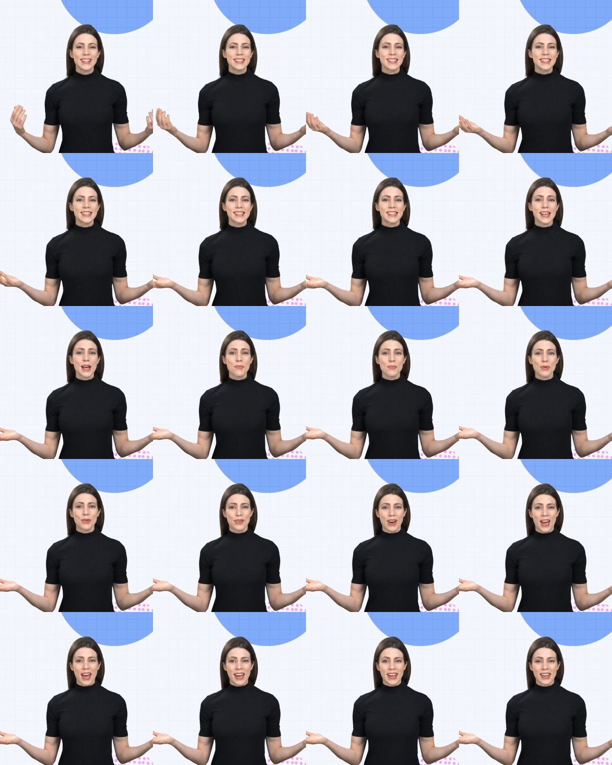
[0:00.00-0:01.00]
To
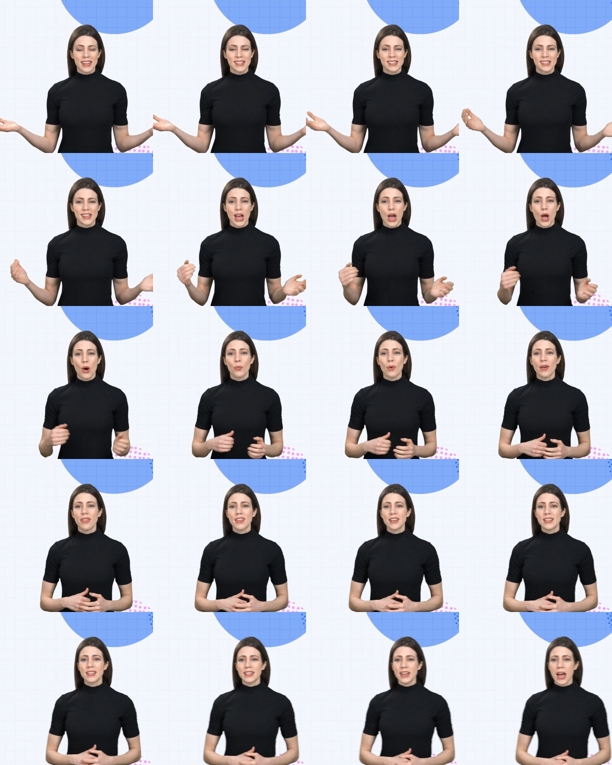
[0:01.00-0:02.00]
summarize, when
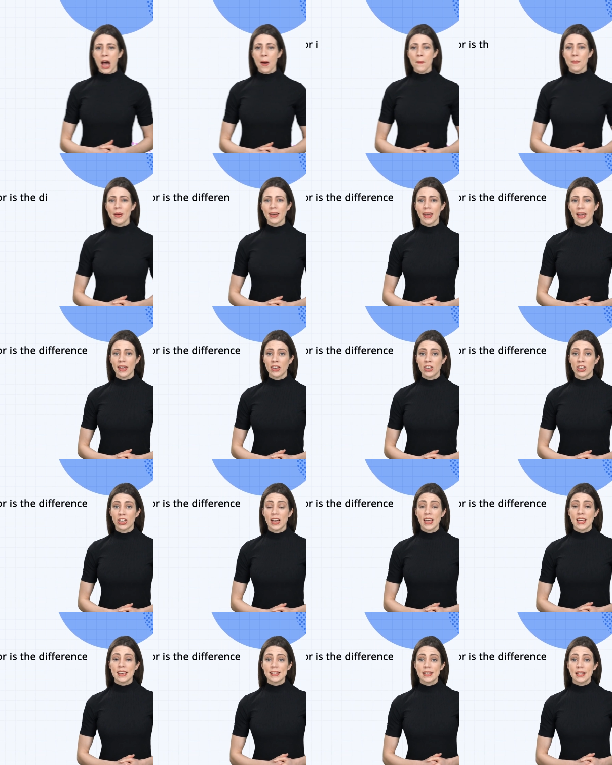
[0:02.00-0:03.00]
the denominator
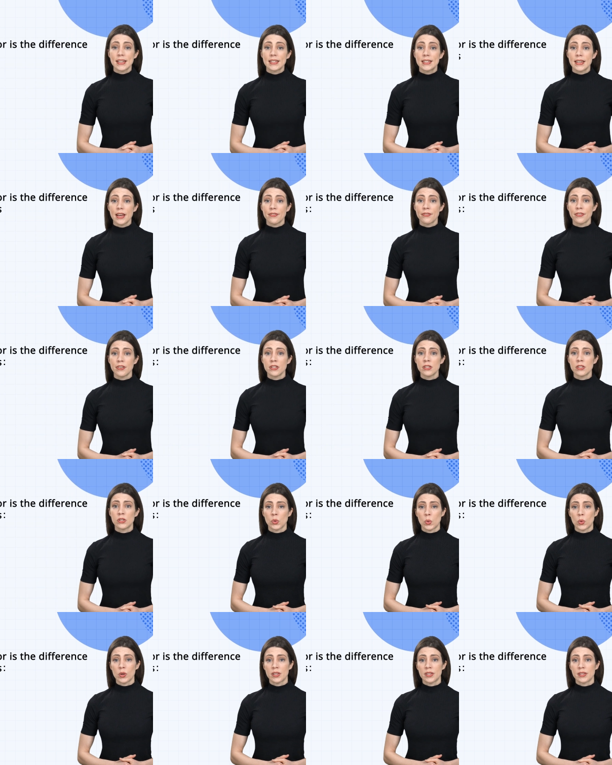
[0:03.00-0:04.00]
is the
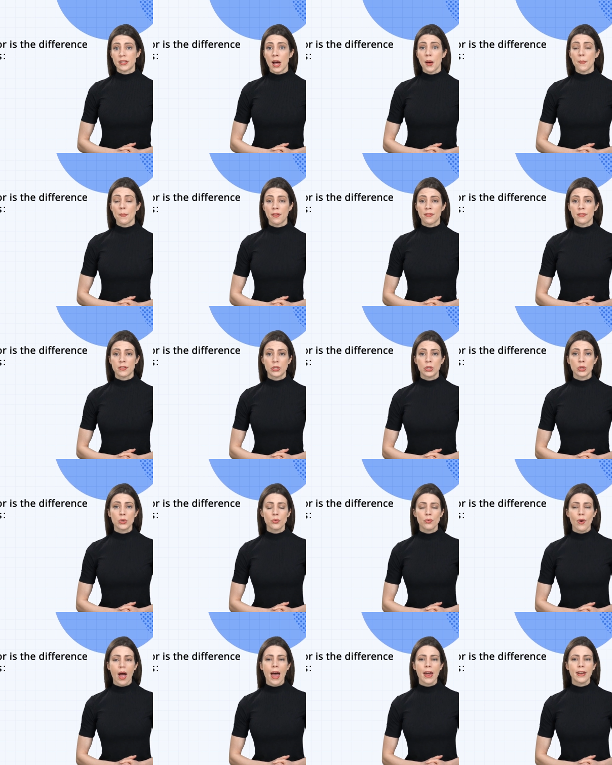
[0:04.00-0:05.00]
difference or sum of
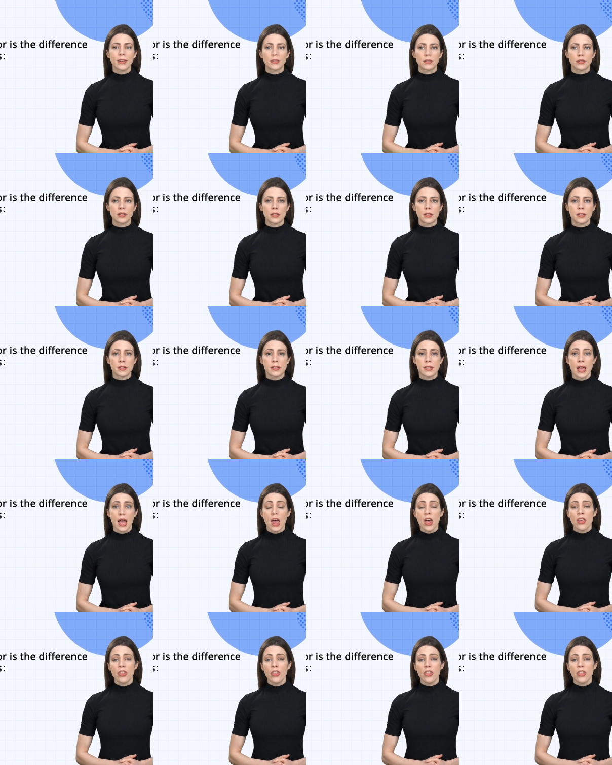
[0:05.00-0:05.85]
two radicals,